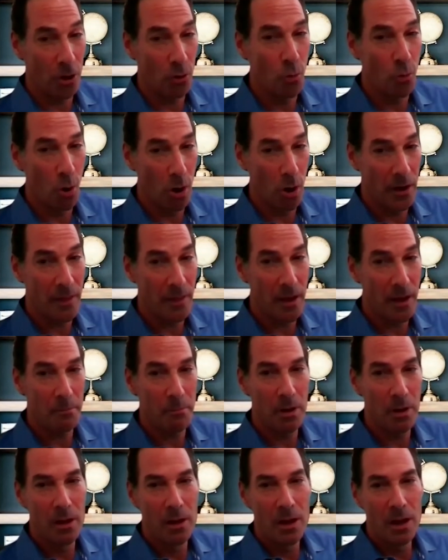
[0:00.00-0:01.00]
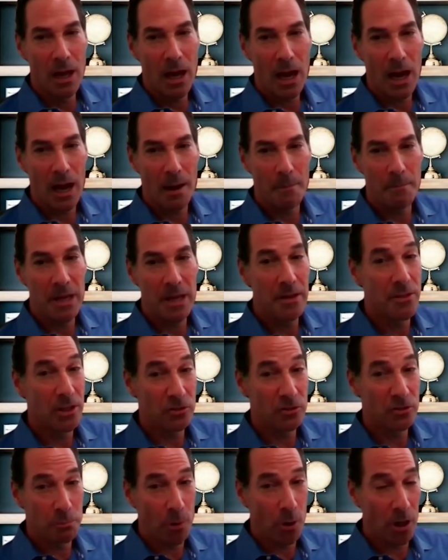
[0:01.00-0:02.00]
Warn, they'll warn them. Um, in
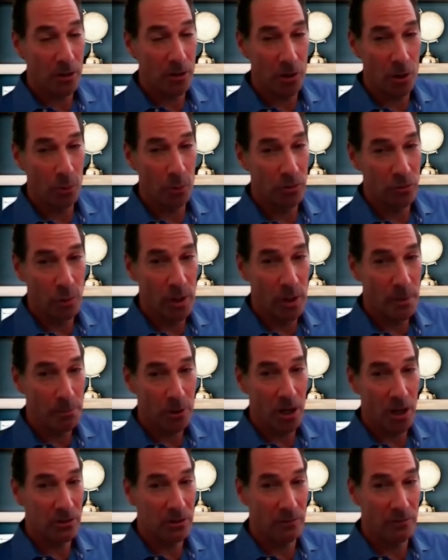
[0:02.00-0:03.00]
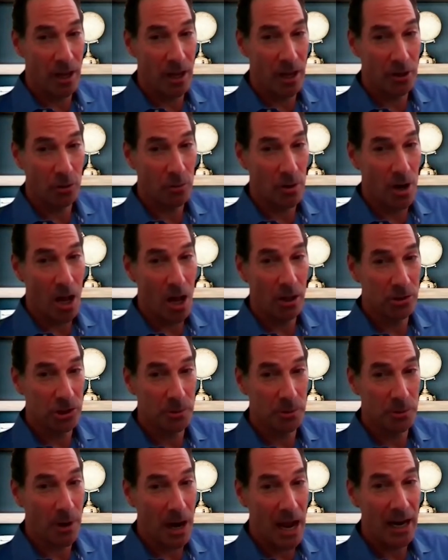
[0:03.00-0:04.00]
this book, there was a reproductive
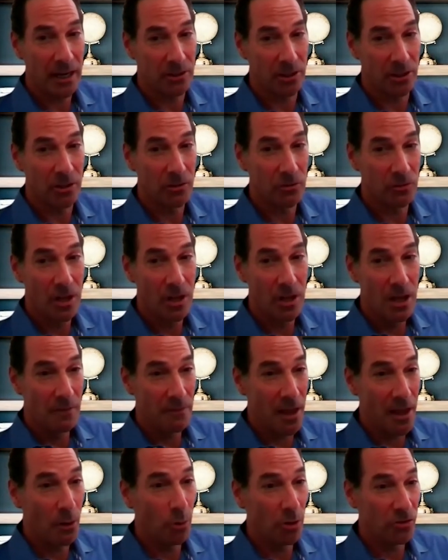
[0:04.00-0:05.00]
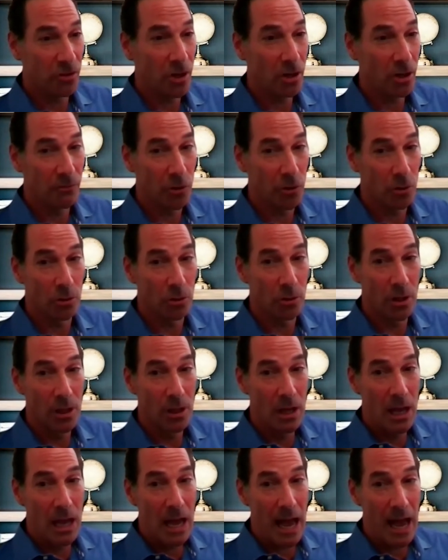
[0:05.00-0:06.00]
endocrinology practice that was interviewed,
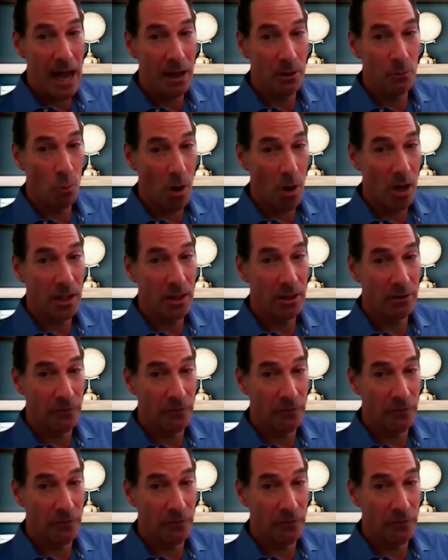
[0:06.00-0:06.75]
and one of the